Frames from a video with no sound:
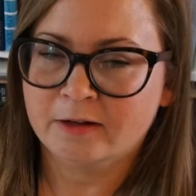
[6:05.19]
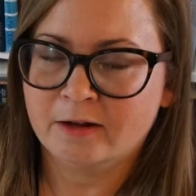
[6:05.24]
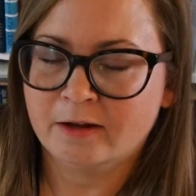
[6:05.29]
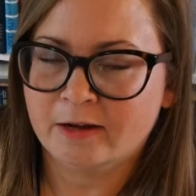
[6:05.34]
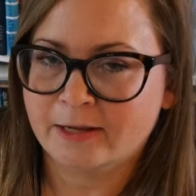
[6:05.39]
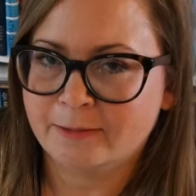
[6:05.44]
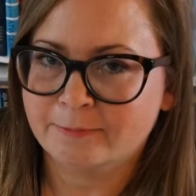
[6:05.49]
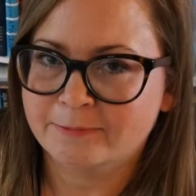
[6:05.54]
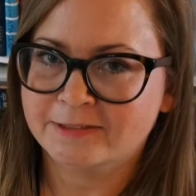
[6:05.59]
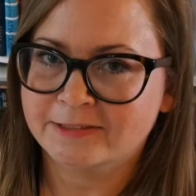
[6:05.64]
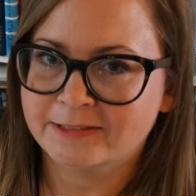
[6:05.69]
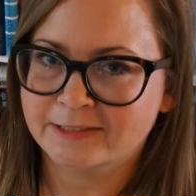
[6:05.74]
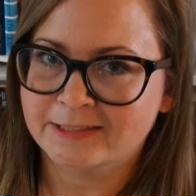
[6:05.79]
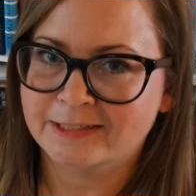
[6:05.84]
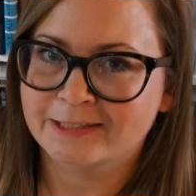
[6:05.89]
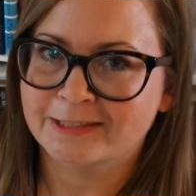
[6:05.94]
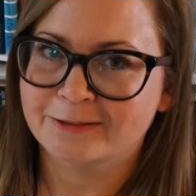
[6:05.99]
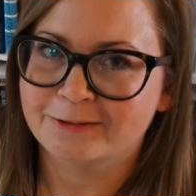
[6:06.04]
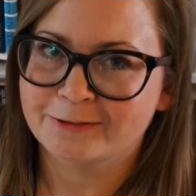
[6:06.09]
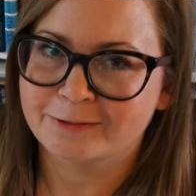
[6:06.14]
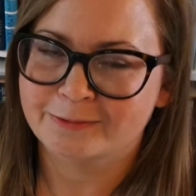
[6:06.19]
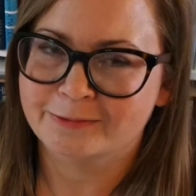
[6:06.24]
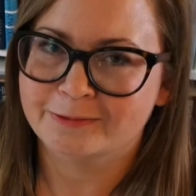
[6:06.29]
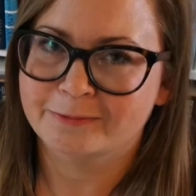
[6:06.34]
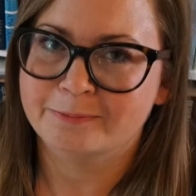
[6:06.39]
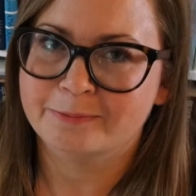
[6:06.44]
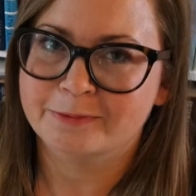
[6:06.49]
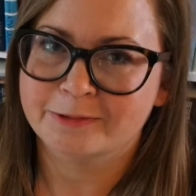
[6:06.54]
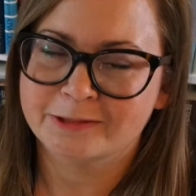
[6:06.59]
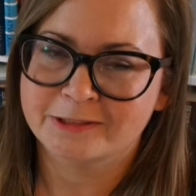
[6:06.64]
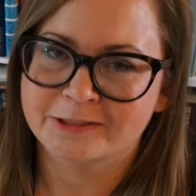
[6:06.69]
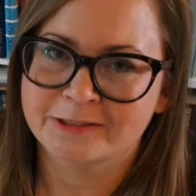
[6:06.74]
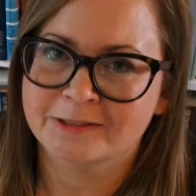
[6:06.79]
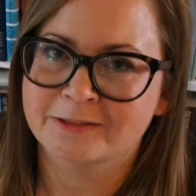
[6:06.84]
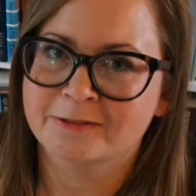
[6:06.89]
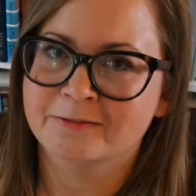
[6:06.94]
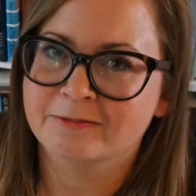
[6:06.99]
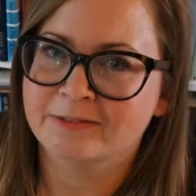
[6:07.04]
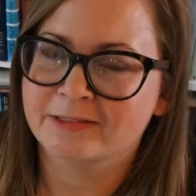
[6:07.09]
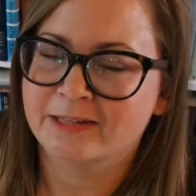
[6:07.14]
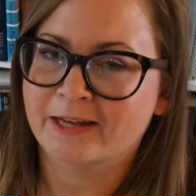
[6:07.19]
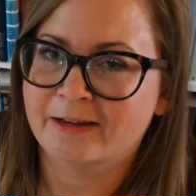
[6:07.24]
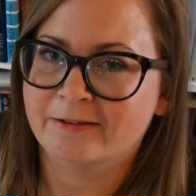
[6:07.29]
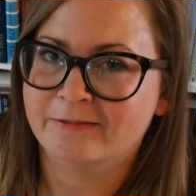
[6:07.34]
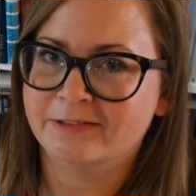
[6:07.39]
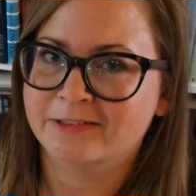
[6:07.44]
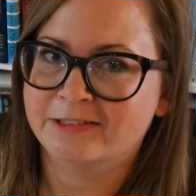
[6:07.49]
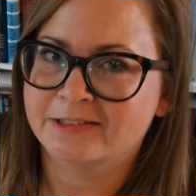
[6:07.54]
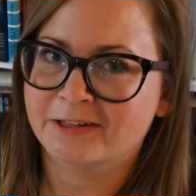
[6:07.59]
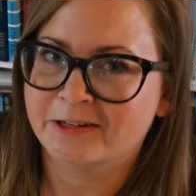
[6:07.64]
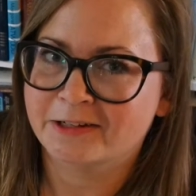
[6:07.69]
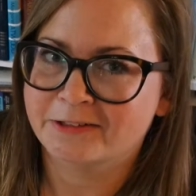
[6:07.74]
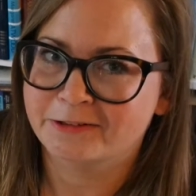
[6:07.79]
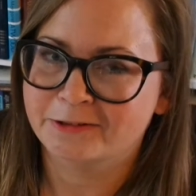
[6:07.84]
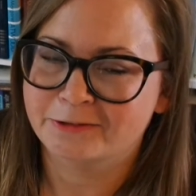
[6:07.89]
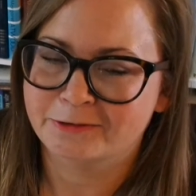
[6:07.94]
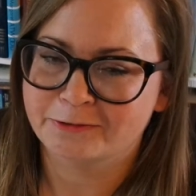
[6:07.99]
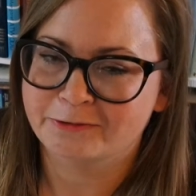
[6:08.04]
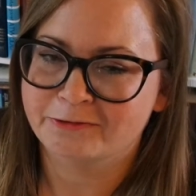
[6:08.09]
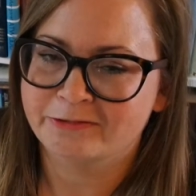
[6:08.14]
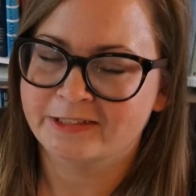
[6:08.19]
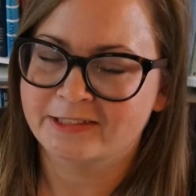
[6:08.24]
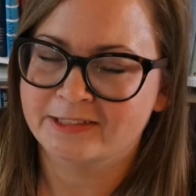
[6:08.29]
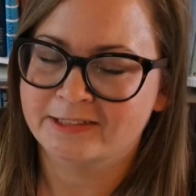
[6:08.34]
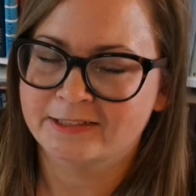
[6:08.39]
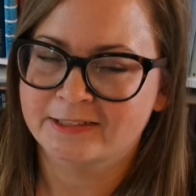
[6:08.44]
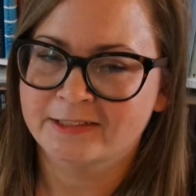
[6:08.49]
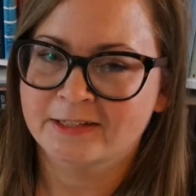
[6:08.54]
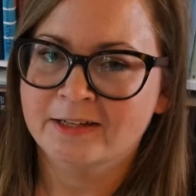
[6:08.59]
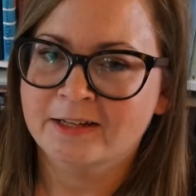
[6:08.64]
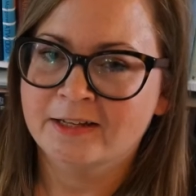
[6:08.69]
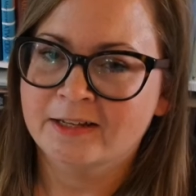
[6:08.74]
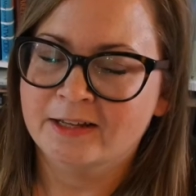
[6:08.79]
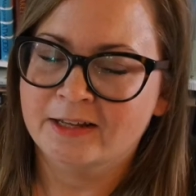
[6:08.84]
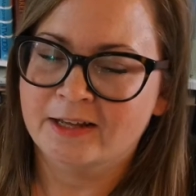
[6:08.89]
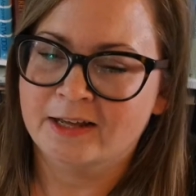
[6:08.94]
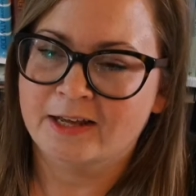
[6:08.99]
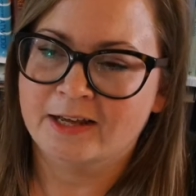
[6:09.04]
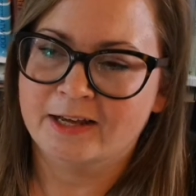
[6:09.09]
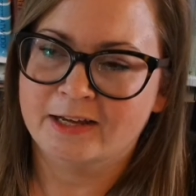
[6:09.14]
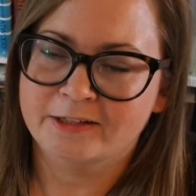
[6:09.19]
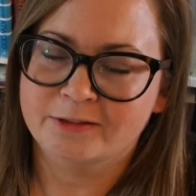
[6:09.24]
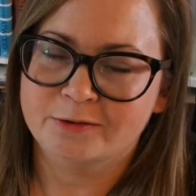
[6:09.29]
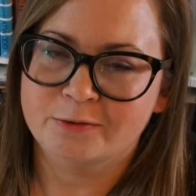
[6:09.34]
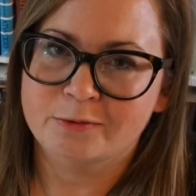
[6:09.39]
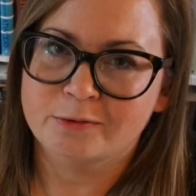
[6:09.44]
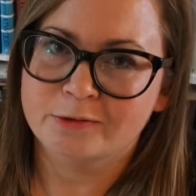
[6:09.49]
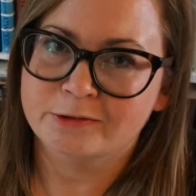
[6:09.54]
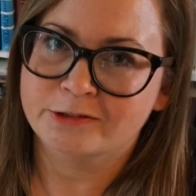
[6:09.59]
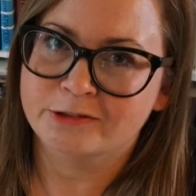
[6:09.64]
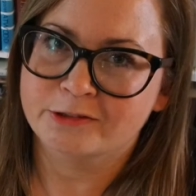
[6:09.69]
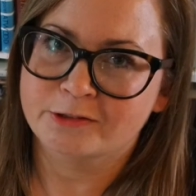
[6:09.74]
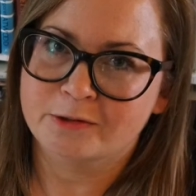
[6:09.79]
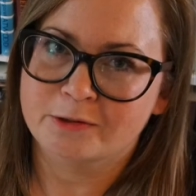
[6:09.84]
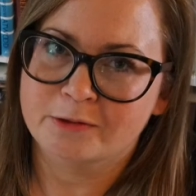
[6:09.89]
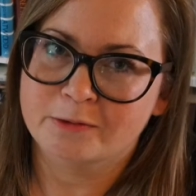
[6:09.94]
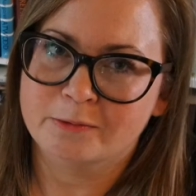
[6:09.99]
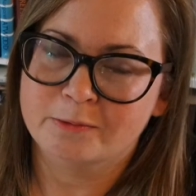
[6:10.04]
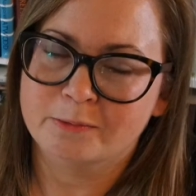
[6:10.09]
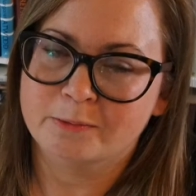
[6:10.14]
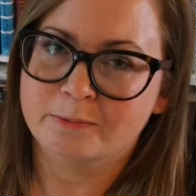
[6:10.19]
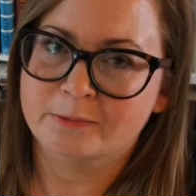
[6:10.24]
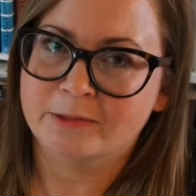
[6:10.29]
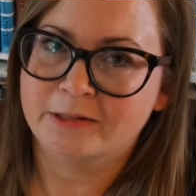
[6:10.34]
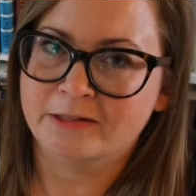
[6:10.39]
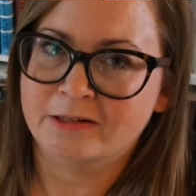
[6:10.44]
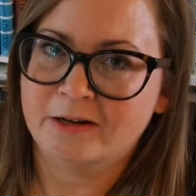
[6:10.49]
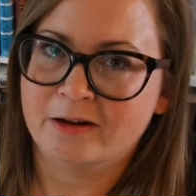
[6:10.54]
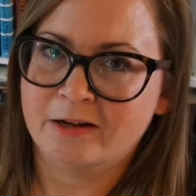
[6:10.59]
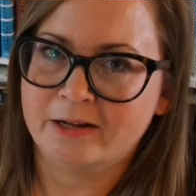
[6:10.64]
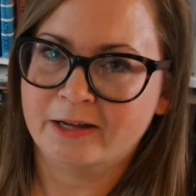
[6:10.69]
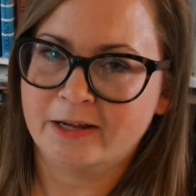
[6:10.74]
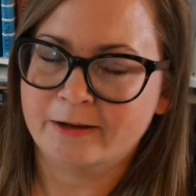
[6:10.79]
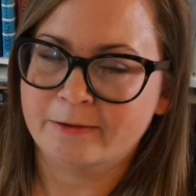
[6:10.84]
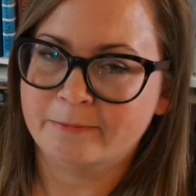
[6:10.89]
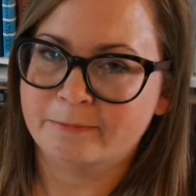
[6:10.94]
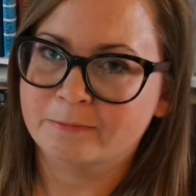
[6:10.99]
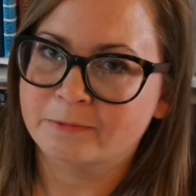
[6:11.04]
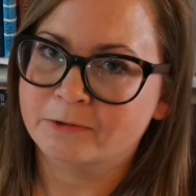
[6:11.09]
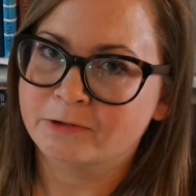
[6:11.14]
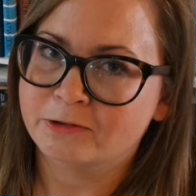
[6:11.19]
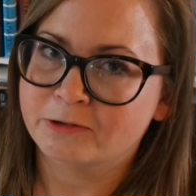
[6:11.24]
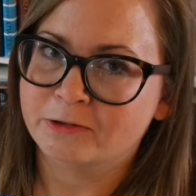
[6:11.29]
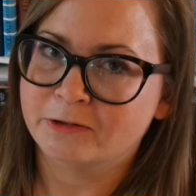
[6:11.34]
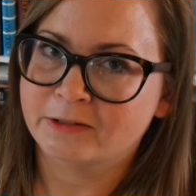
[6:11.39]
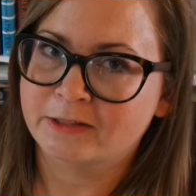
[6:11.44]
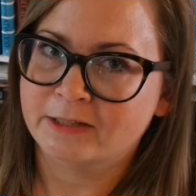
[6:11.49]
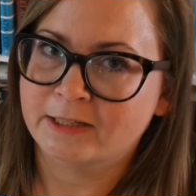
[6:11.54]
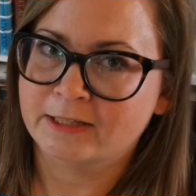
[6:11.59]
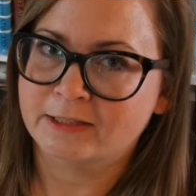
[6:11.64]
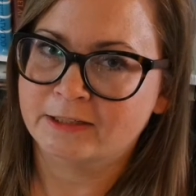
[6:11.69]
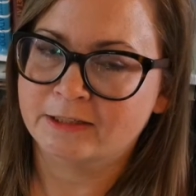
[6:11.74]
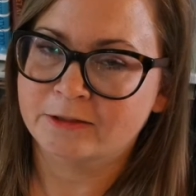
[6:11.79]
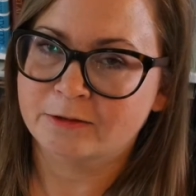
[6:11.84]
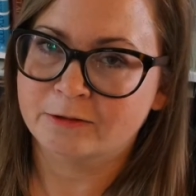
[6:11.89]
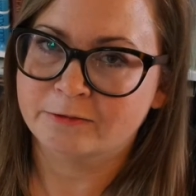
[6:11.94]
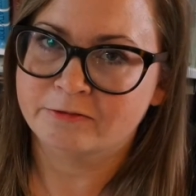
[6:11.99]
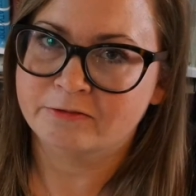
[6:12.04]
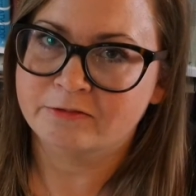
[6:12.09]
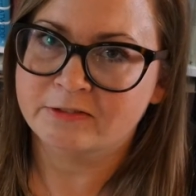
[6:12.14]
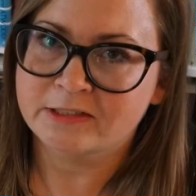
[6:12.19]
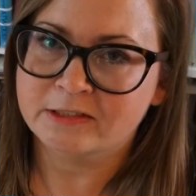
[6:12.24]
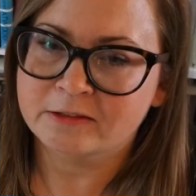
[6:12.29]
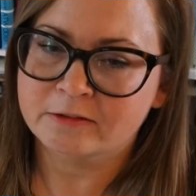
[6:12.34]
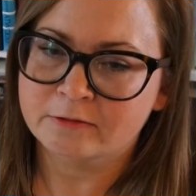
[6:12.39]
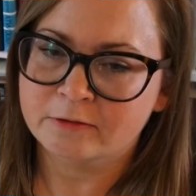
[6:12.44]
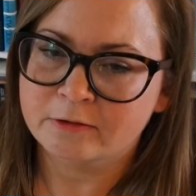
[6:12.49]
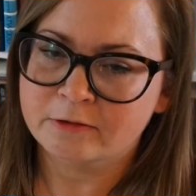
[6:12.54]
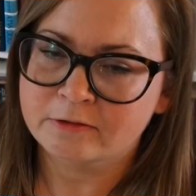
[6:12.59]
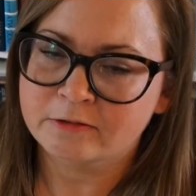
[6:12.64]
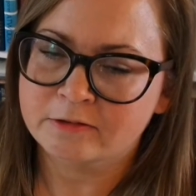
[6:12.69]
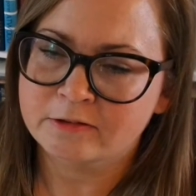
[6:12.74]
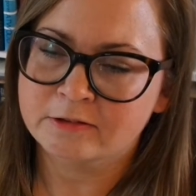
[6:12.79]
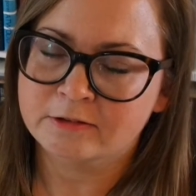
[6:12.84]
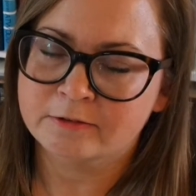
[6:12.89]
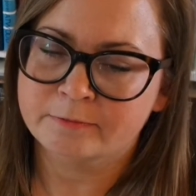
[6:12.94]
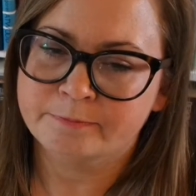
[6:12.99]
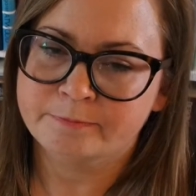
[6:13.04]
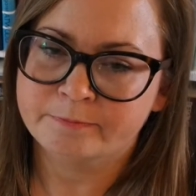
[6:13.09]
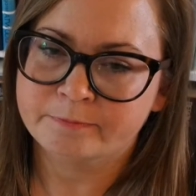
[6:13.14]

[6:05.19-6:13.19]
I am sticking to the books we have decided to read, and also when I am joining in on readathons.